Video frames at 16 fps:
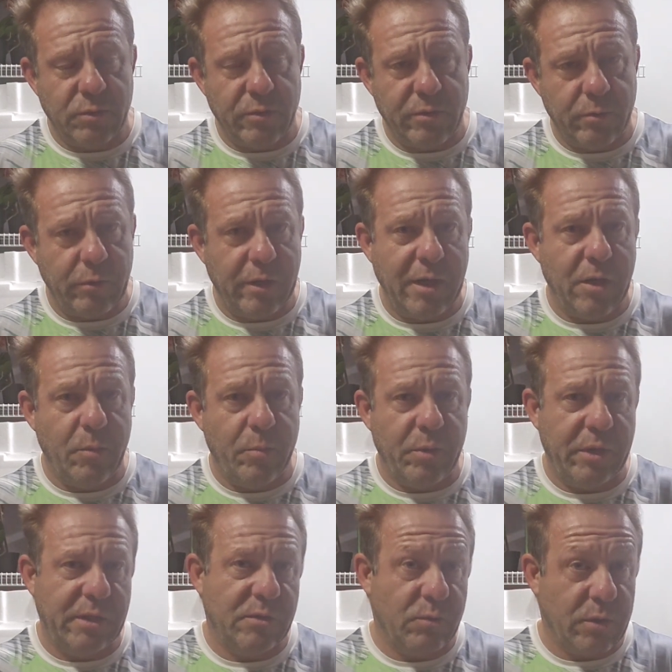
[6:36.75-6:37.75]
where there were any
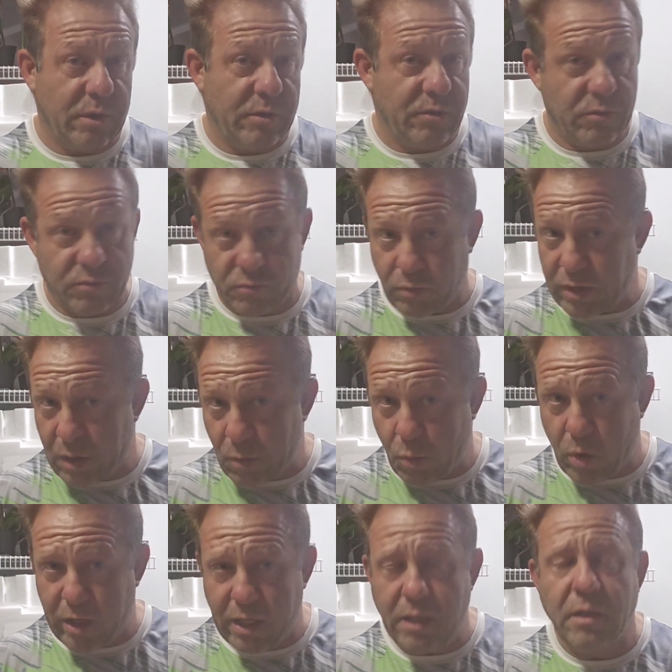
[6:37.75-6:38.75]
openings where it's just what I
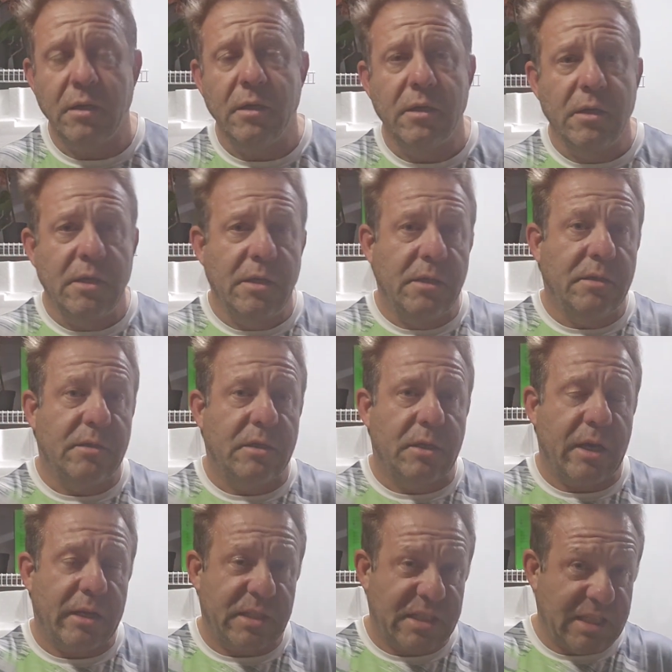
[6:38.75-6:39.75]
wanted to
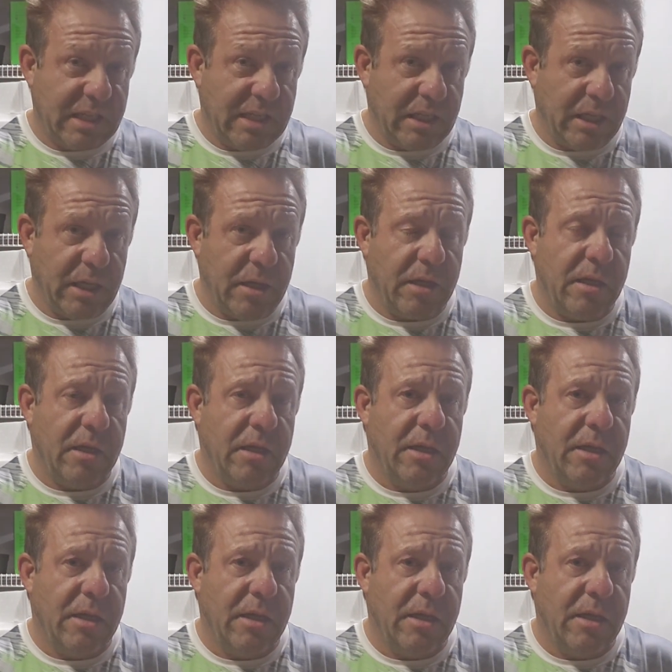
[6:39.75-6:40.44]
kind of seal it,